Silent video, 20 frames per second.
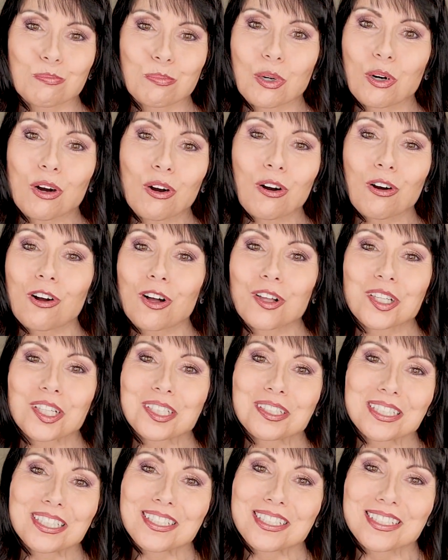pearl
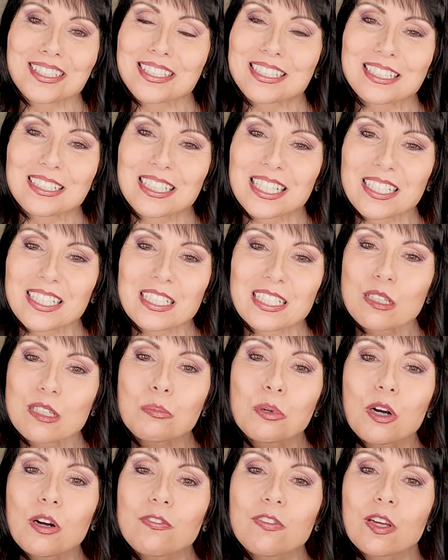and it's just it's the
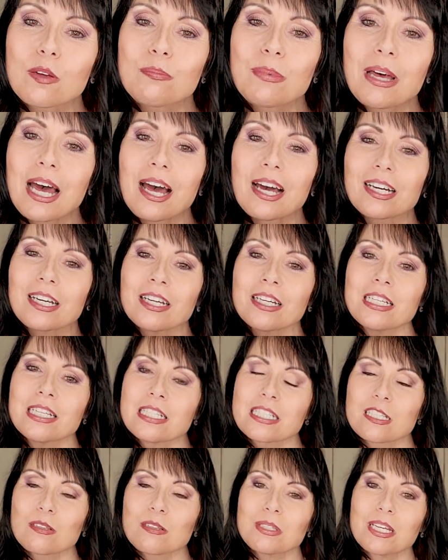perfect bag
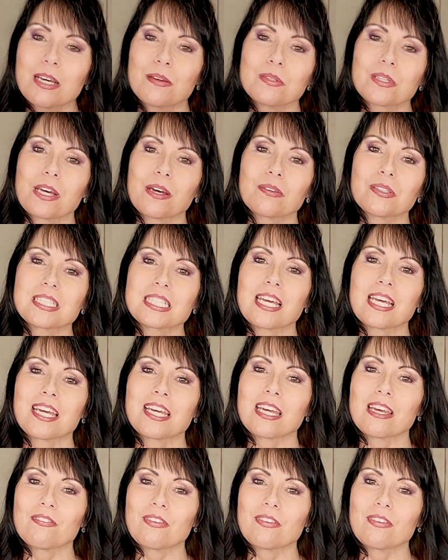sometimes i would say